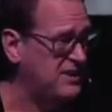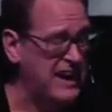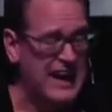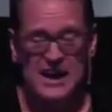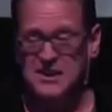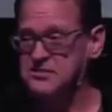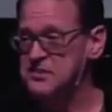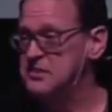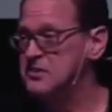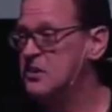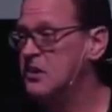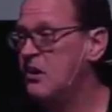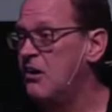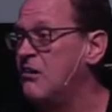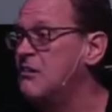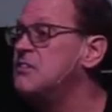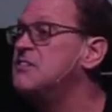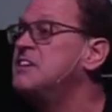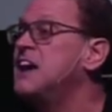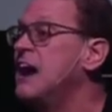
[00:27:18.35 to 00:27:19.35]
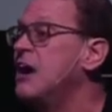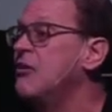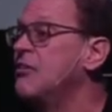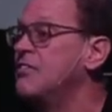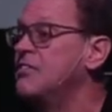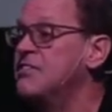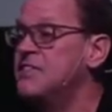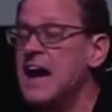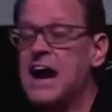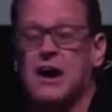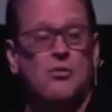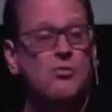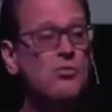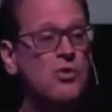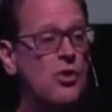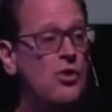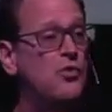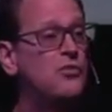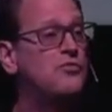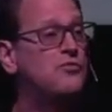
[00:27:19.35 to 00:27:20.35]
it hasn't gone down that
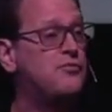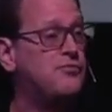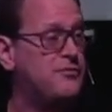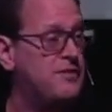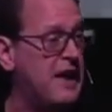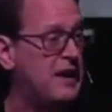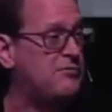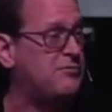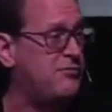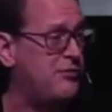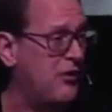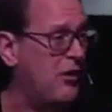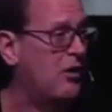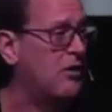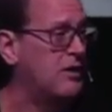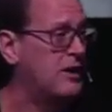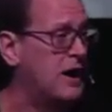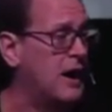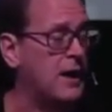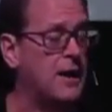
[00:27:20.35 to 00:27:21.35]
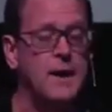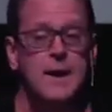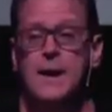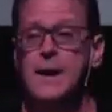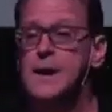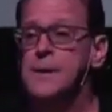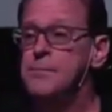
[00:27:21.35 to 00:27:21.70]
road that far yet,